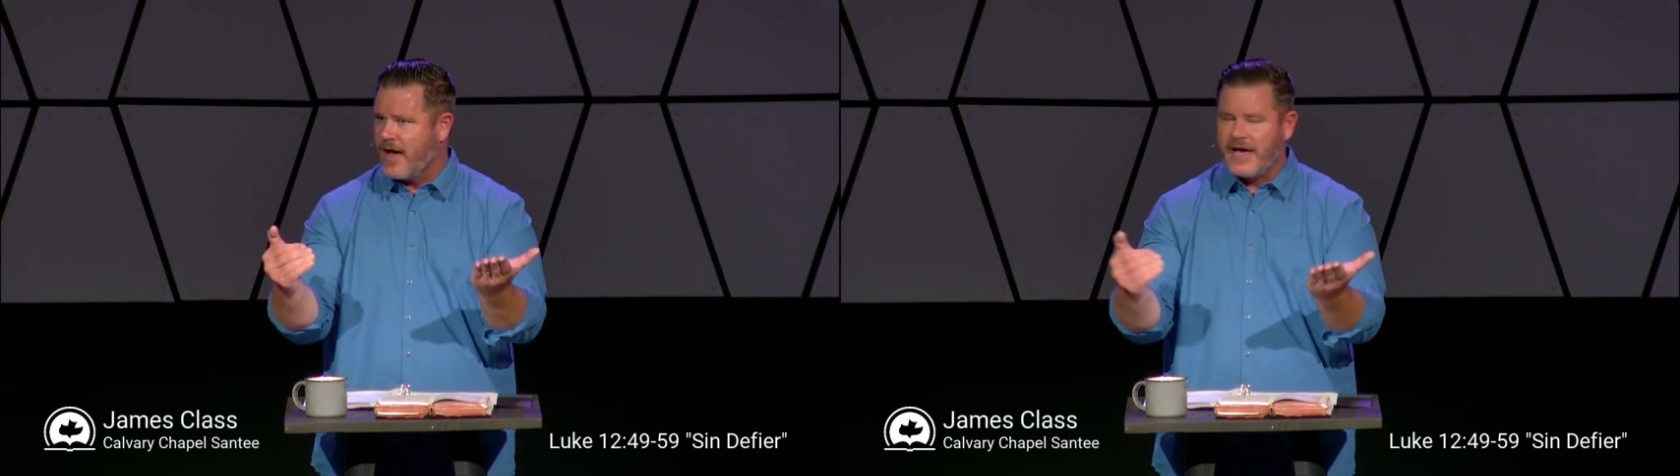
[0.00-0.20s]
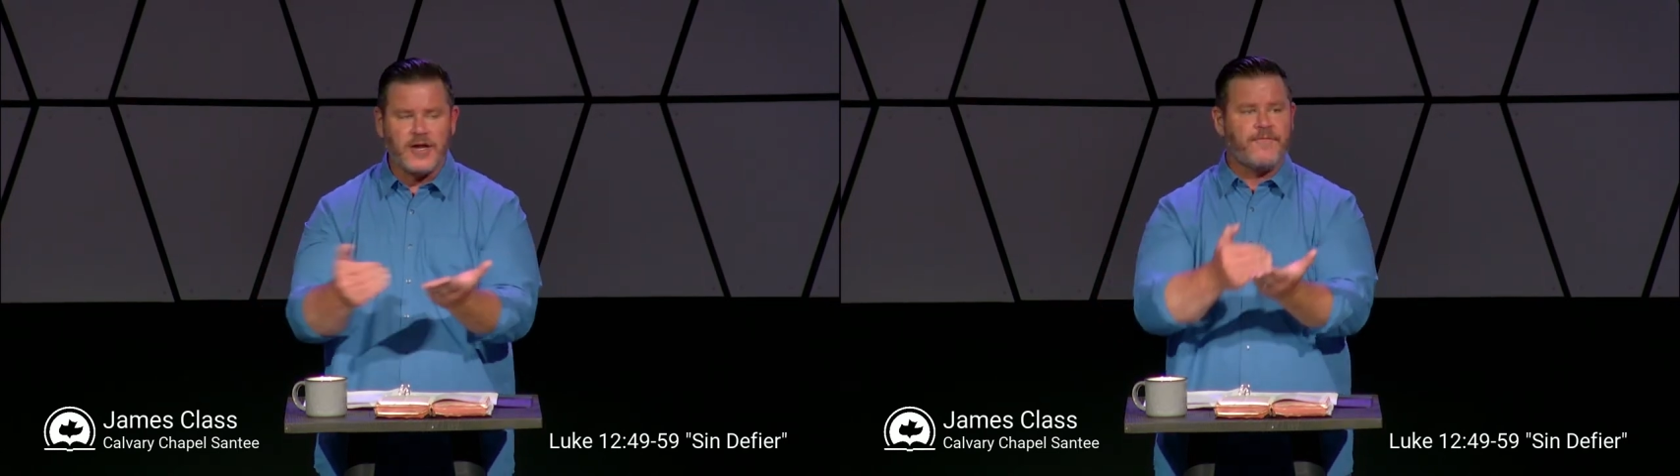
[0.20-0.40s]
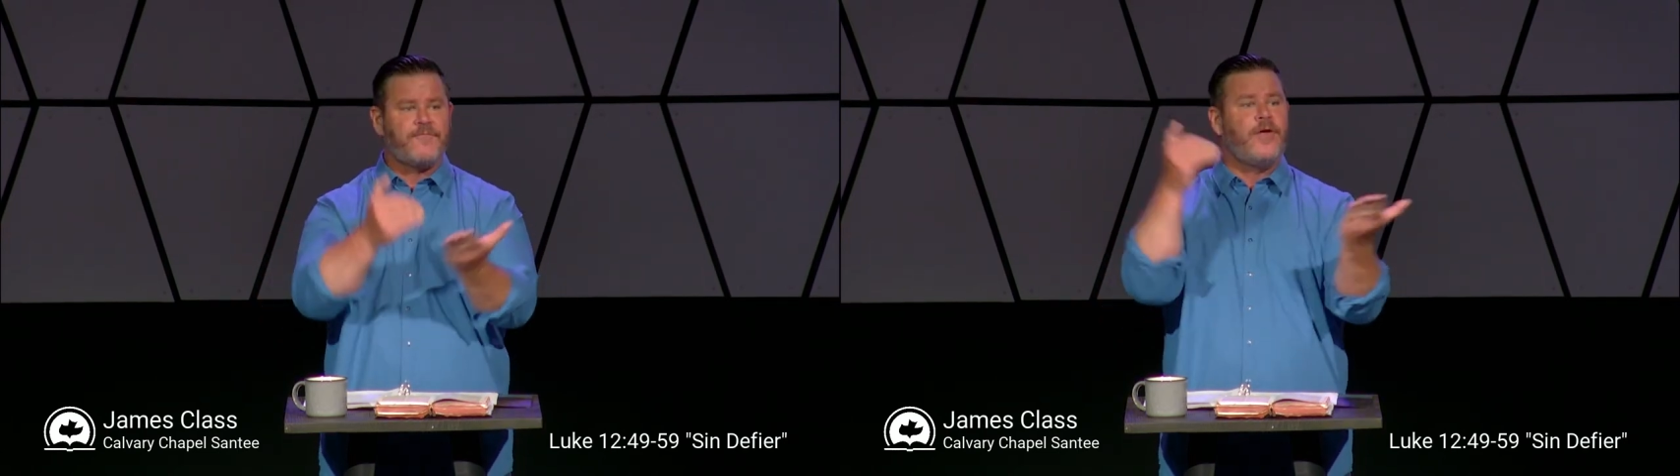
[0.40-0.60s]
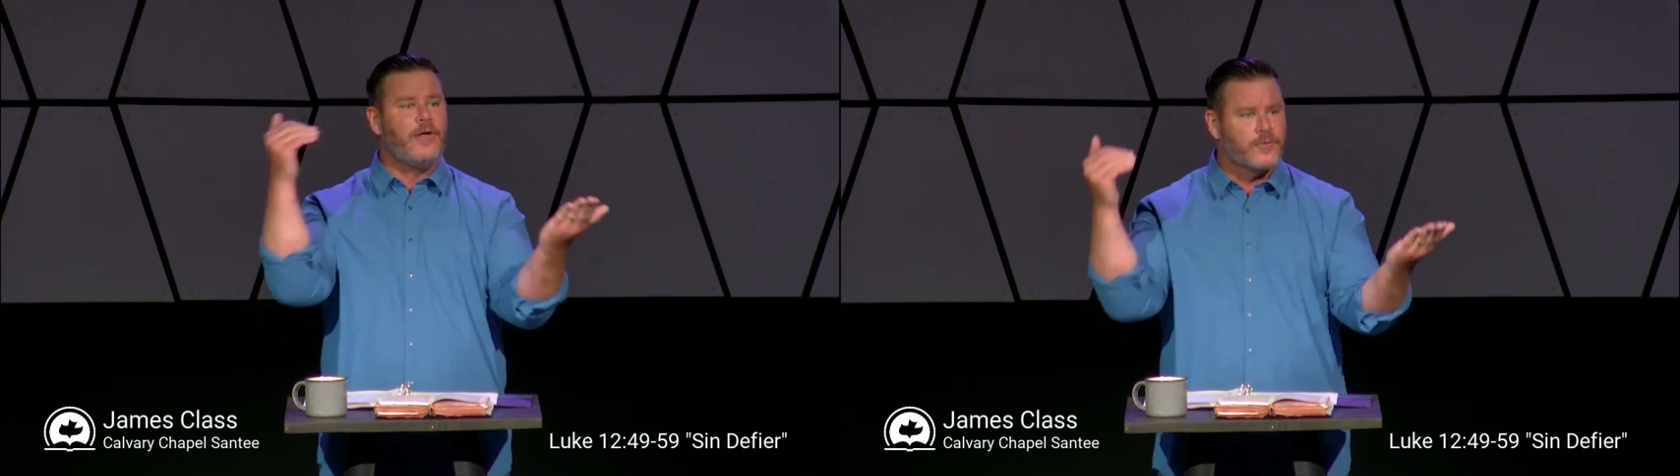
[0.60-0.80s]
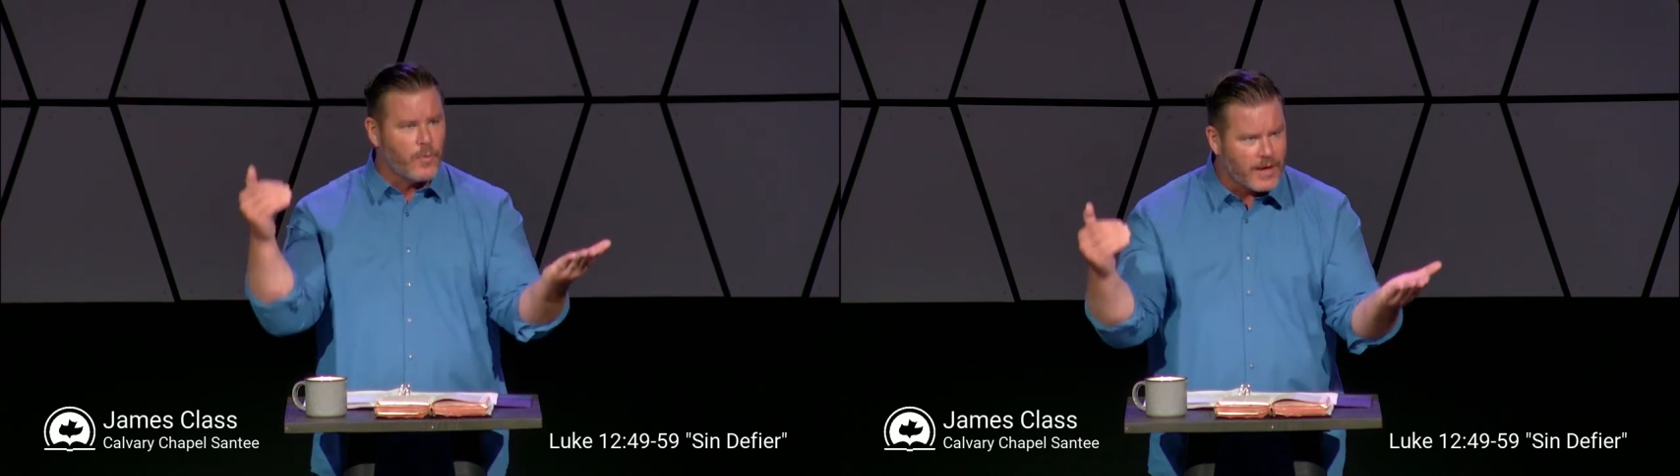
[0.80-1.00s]
I could have
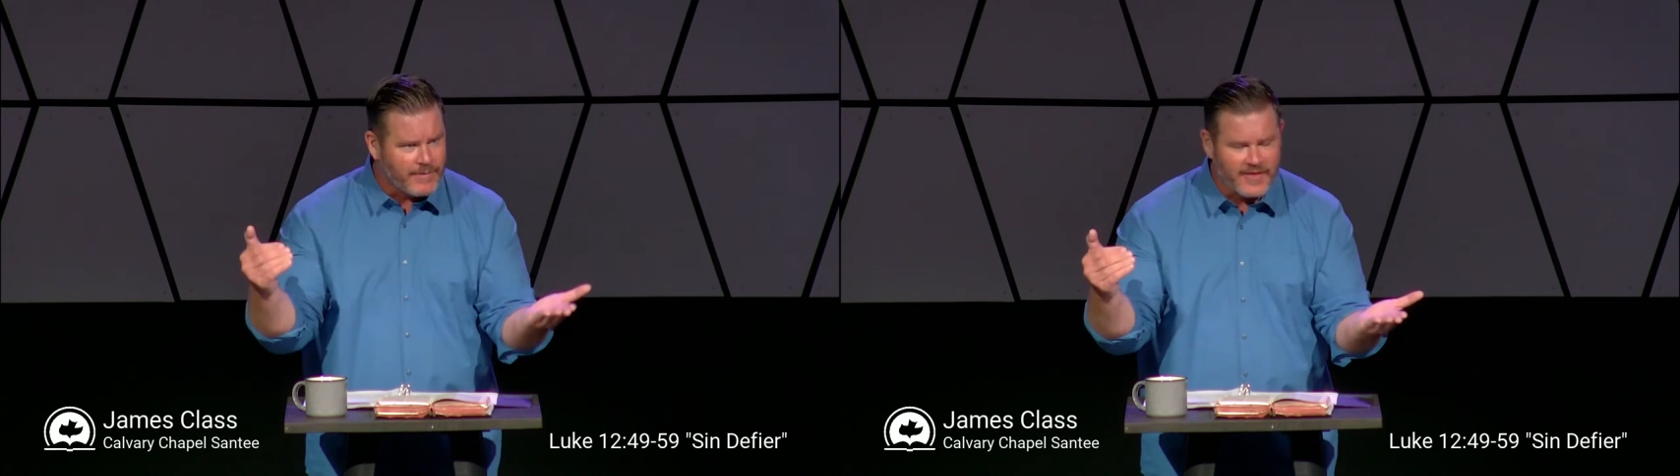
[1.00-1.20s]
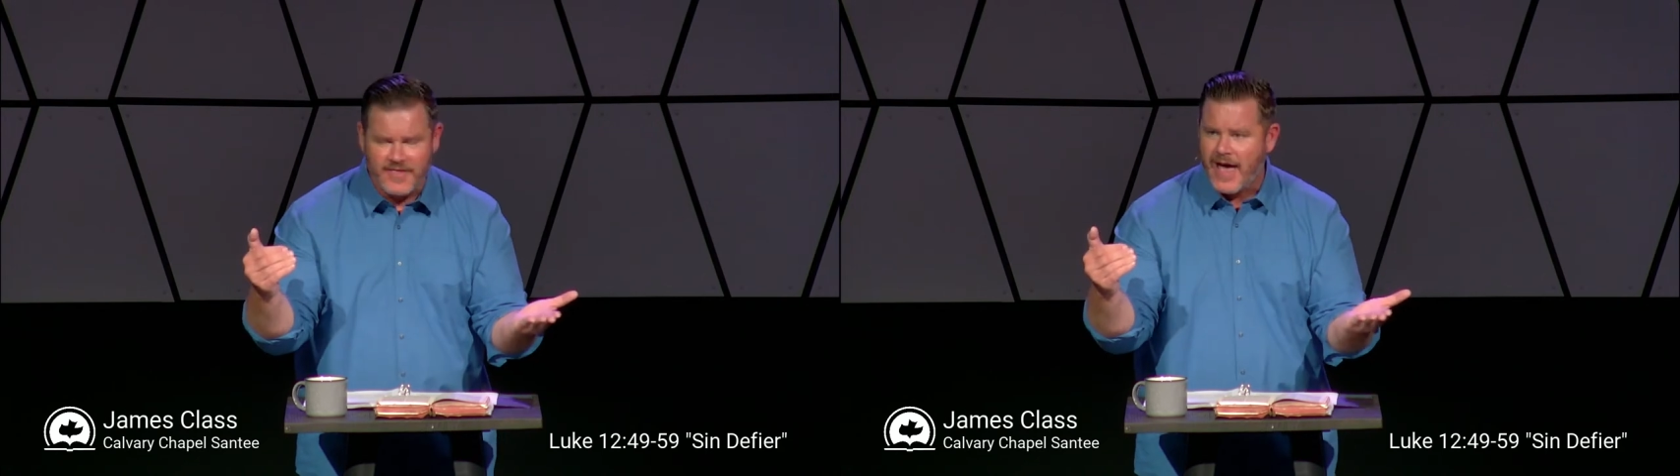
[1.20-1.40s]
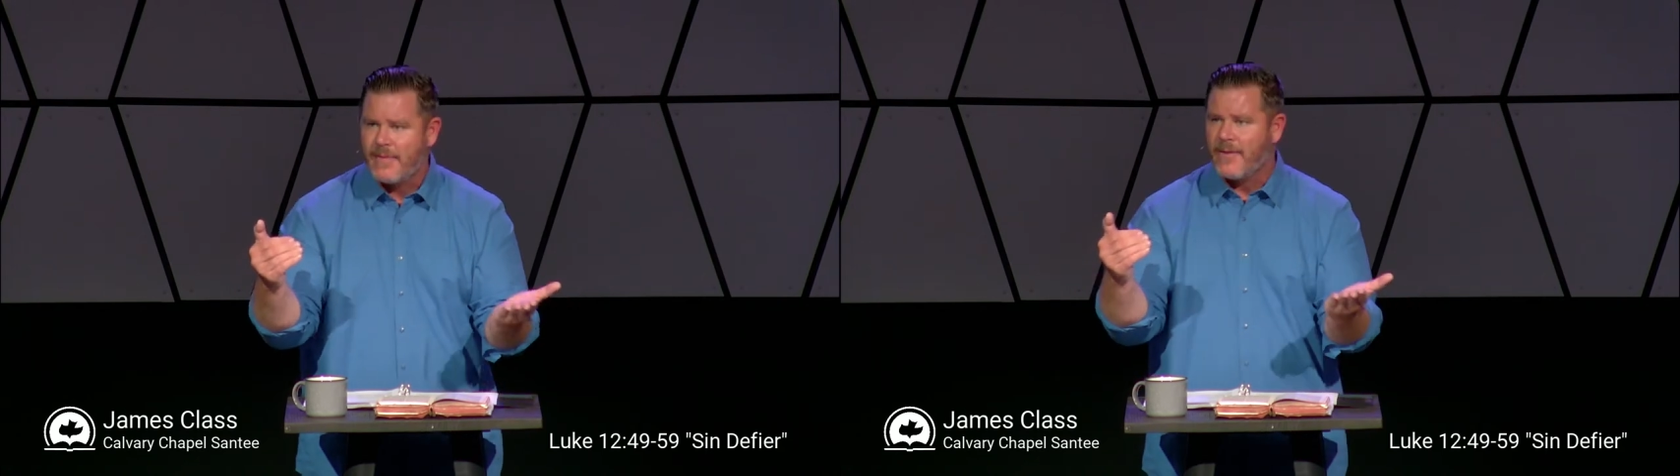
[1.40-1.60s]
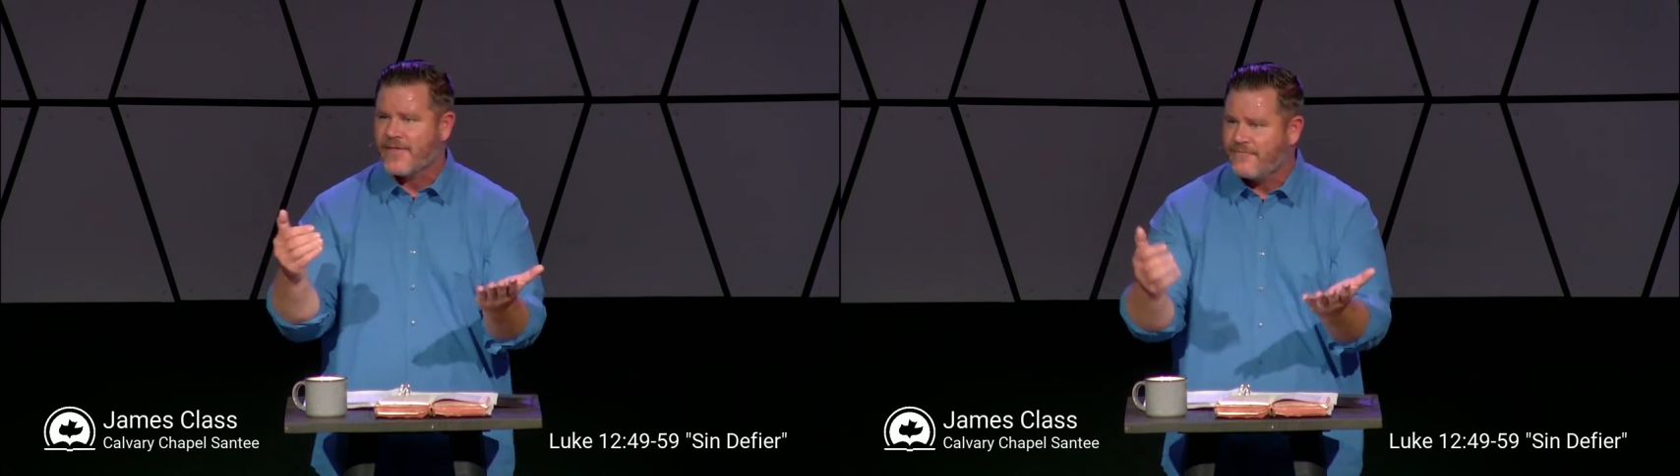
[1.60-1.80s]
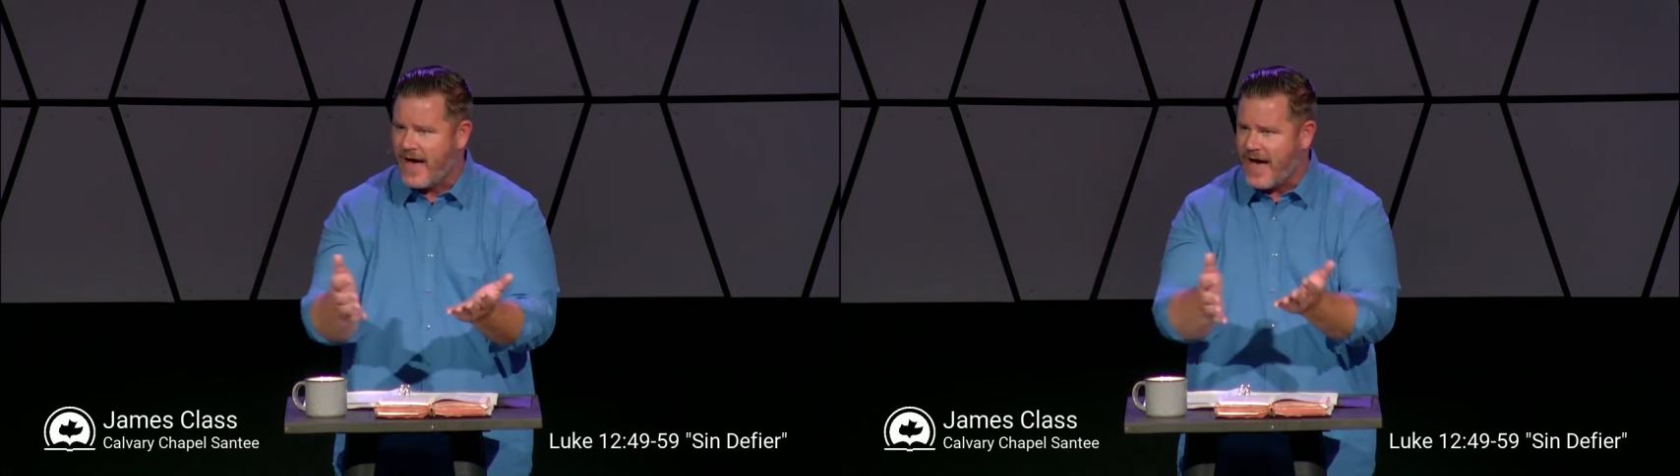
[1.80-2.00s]
filled one by the time I
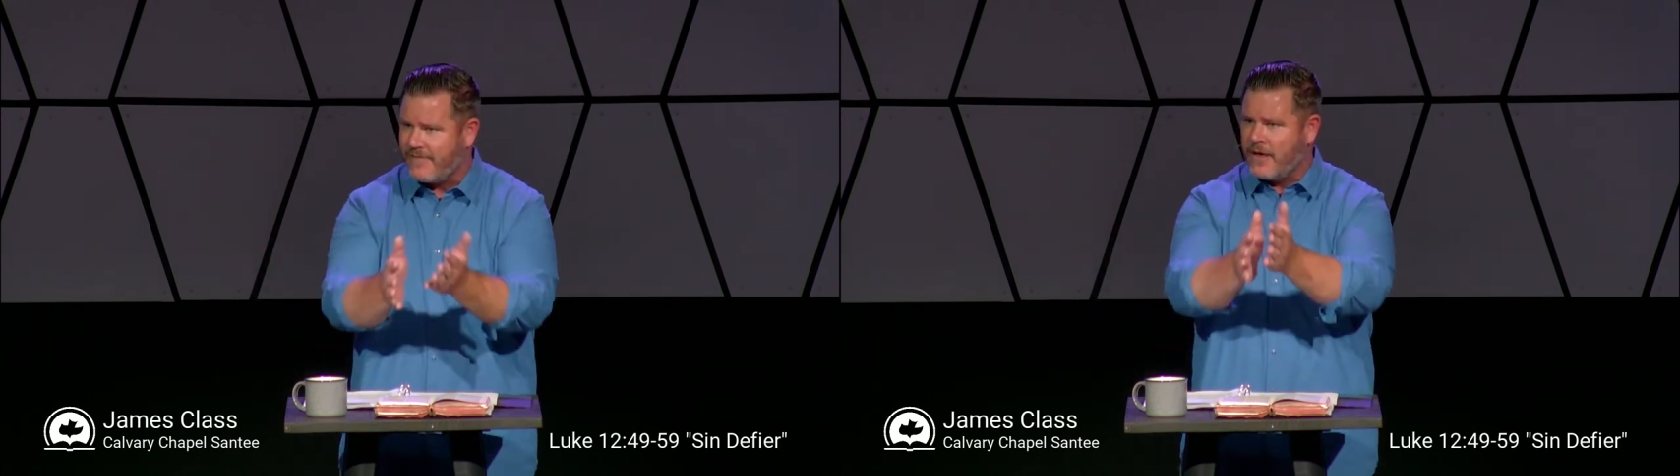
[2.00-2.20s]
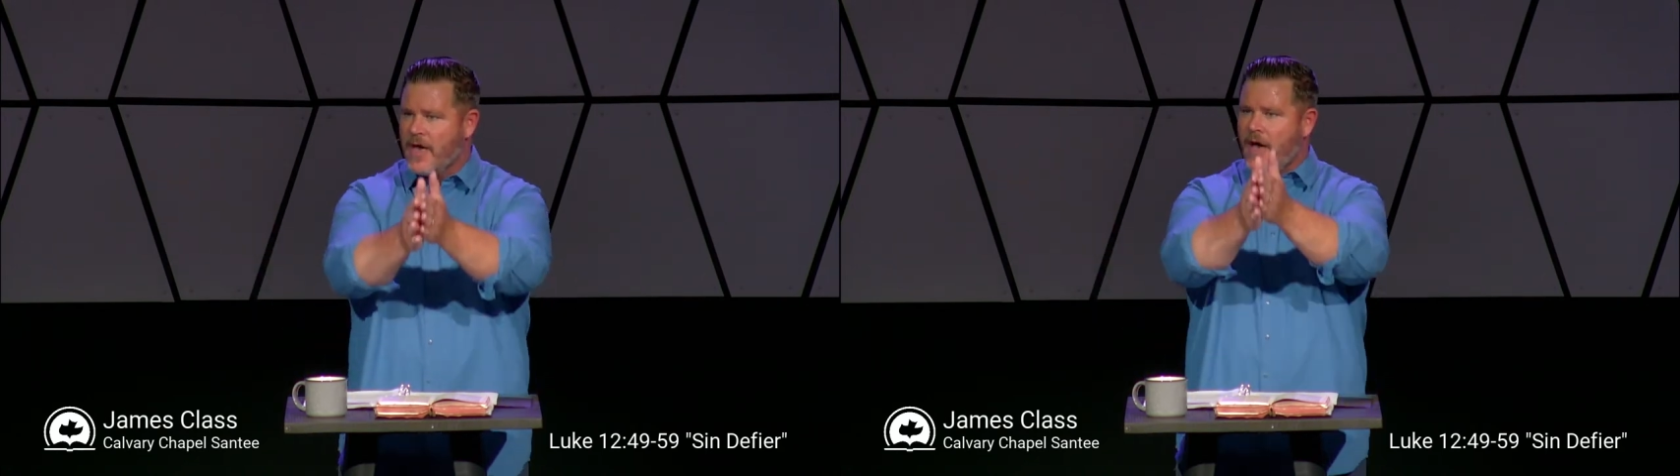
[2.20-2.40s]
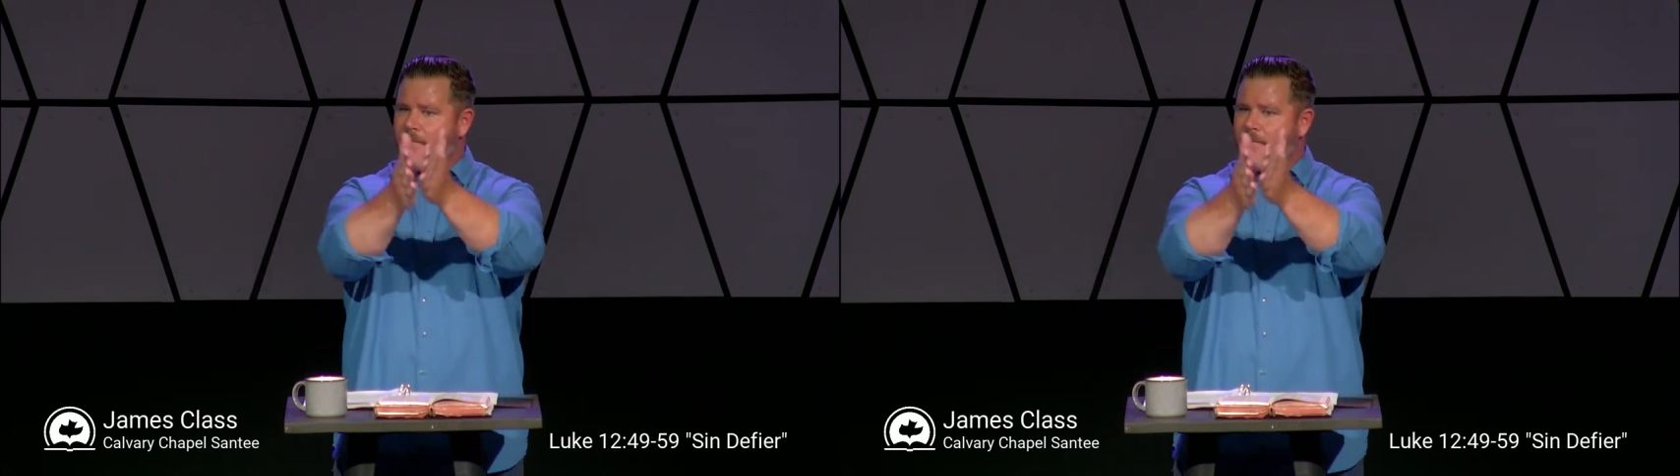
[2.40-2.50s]
was 5.